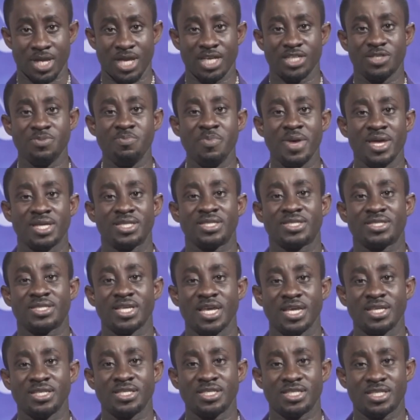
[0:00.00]
it makes
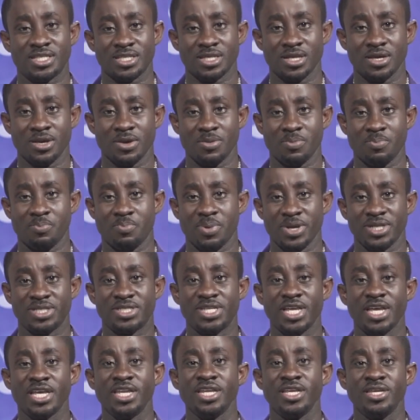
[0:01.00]
sense
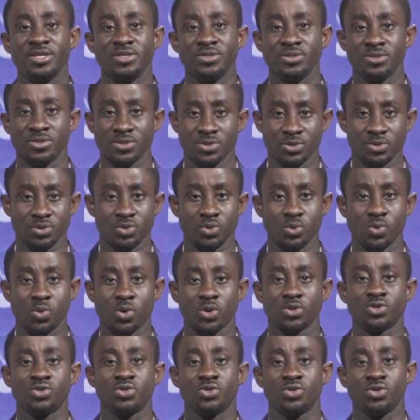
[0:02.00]
pertaining to
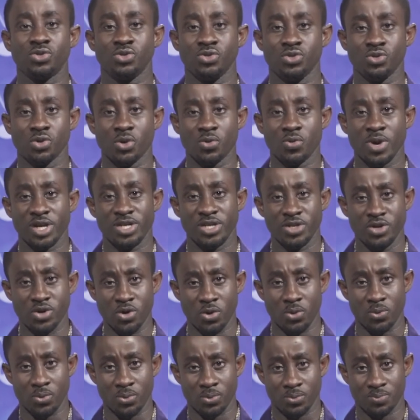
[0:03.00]
what you already
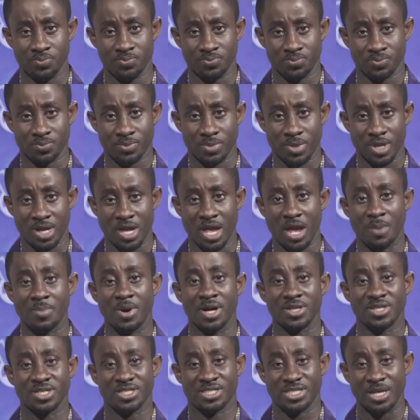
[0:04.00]
know
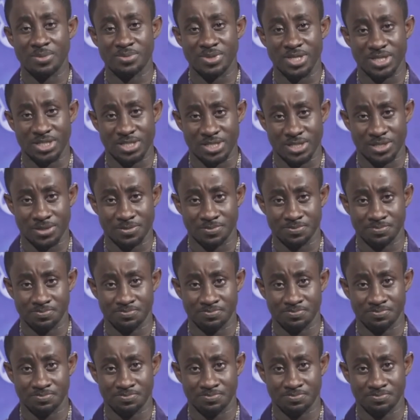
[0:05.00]
about the subject.